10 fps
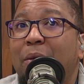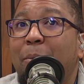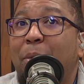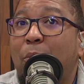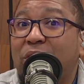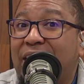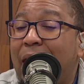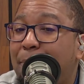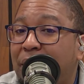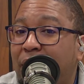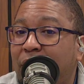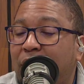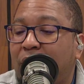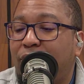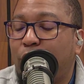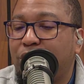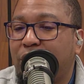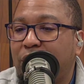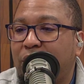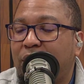But what's happening,
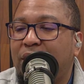unfortunately,